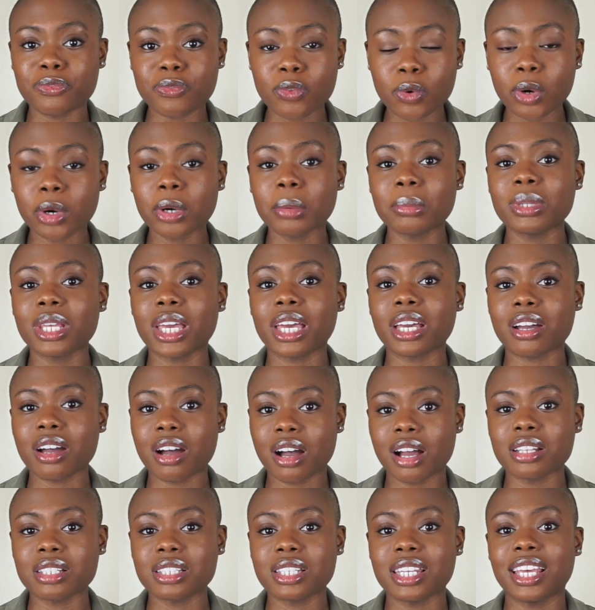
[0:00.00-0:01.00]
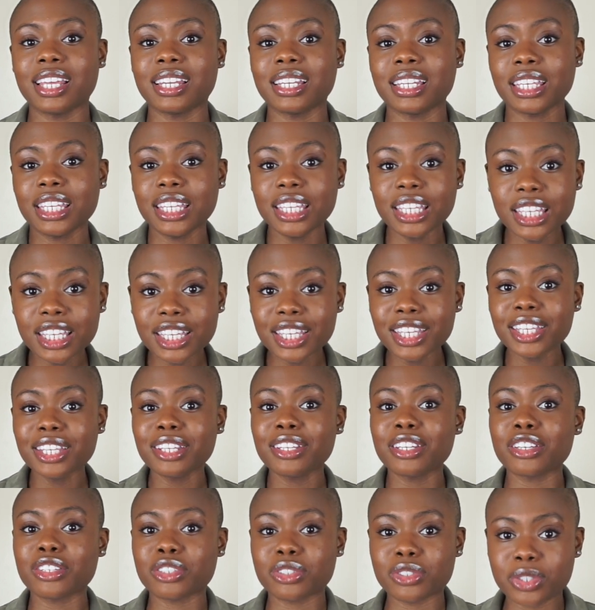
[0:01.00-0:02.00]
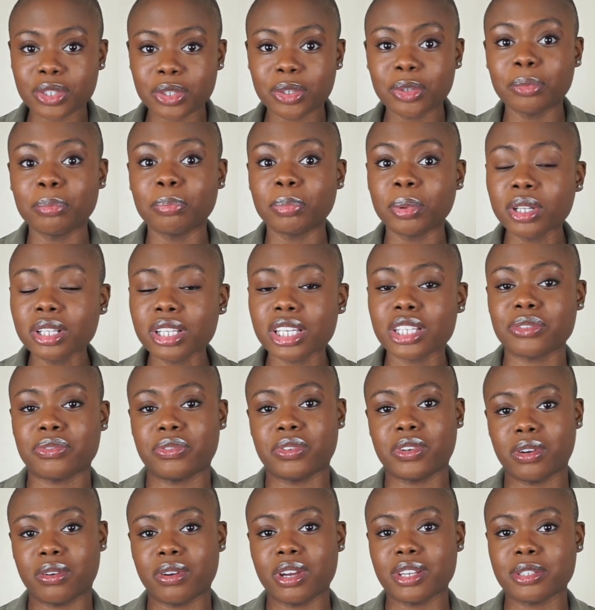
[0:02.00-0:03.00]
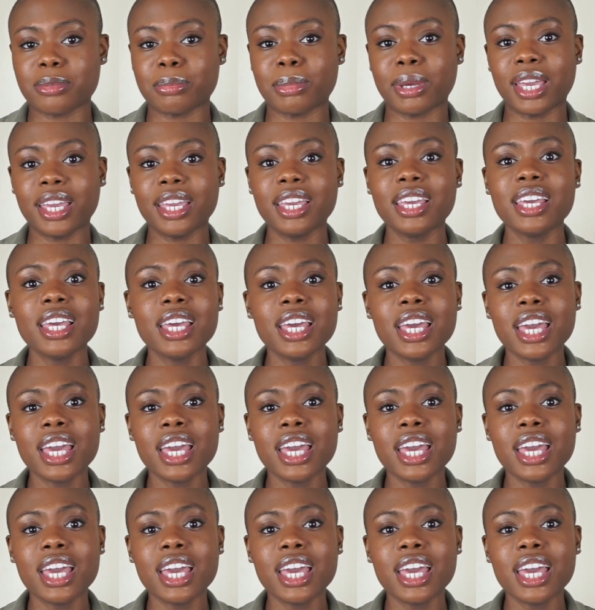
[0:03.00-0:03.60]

form that content into bullets for your resume.